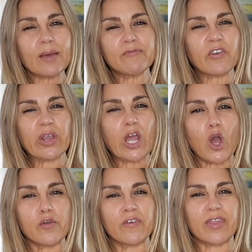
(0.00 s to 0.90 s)
I'm very
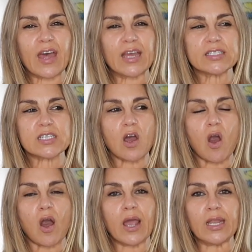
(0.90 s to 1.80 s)
over that
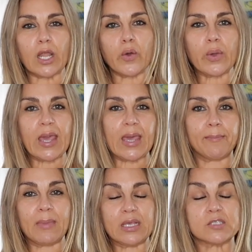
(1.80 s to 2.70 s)
high-low
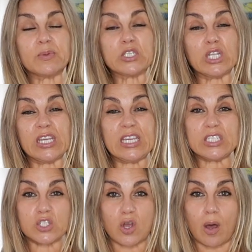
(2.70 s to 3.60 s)
hem, especially
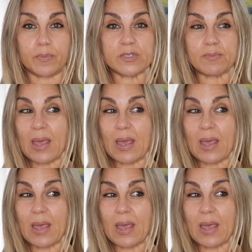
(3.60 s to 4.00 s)
in tops.